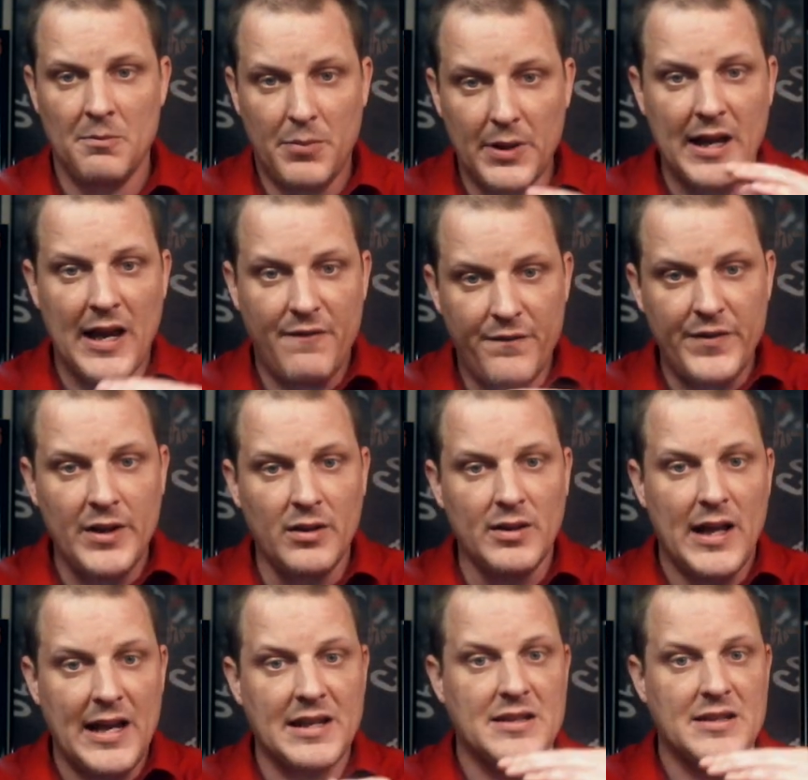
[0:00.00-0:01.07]
But I feel
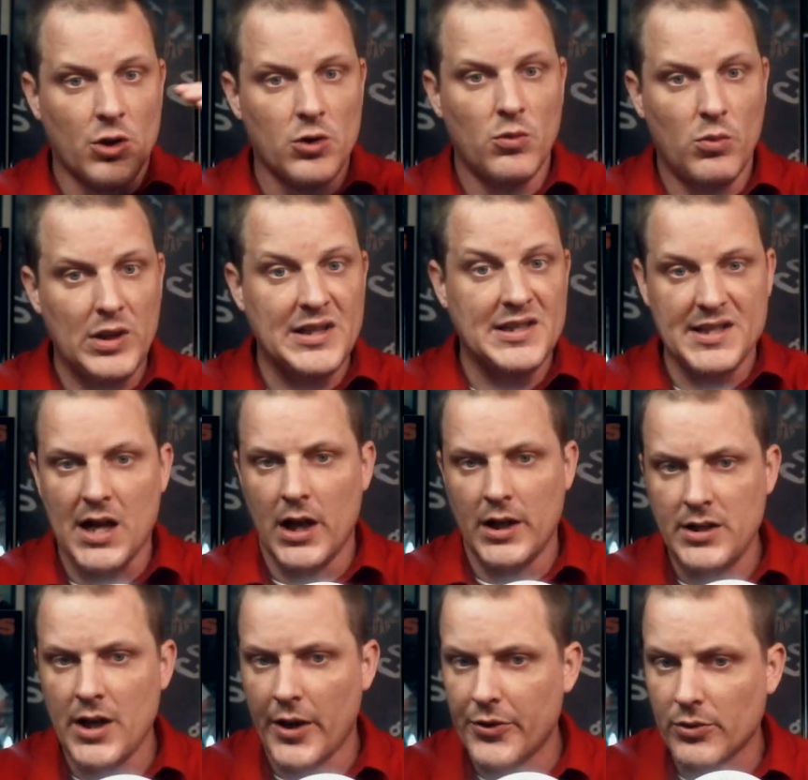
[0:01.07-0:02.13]
like Derwin's
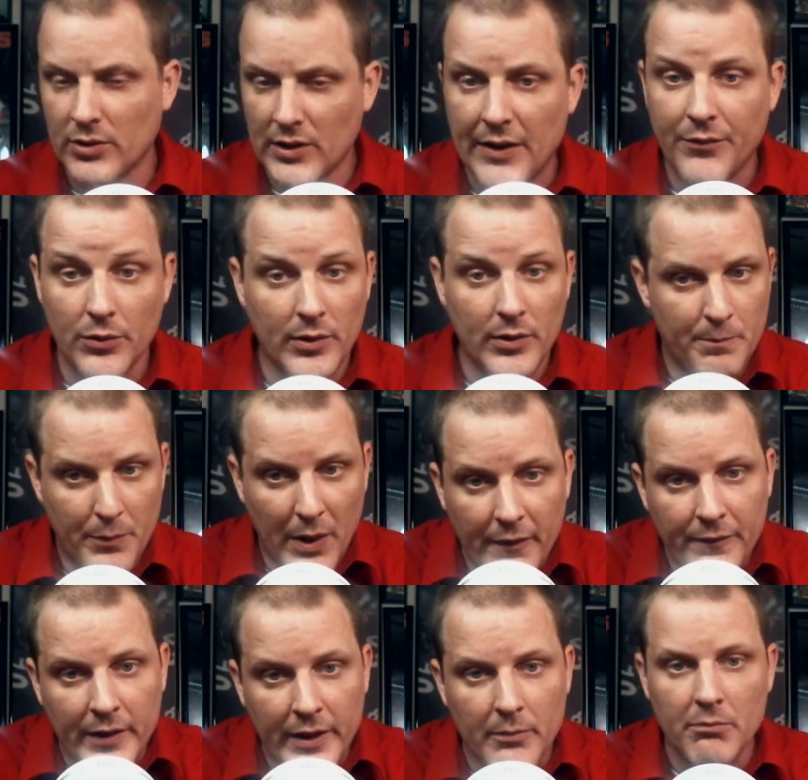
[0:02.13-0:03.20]
another level
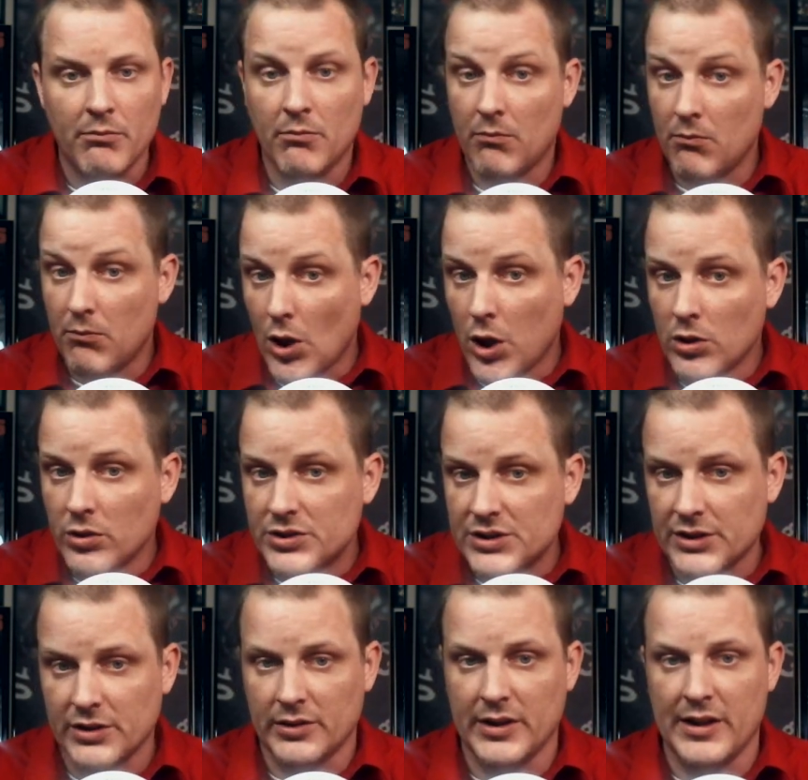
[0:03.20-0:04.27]
above him,
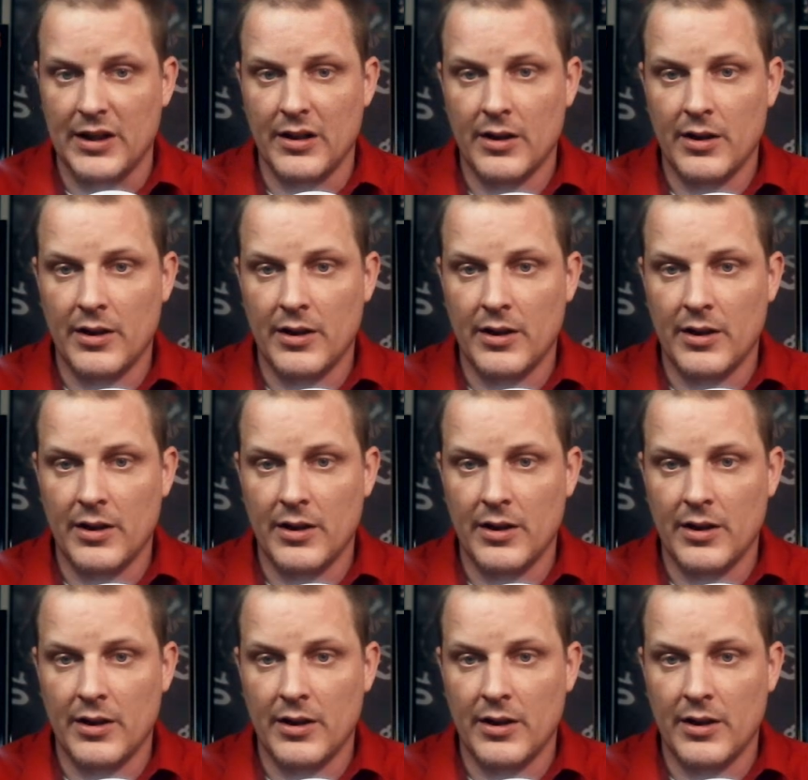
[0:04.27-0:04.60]
personally.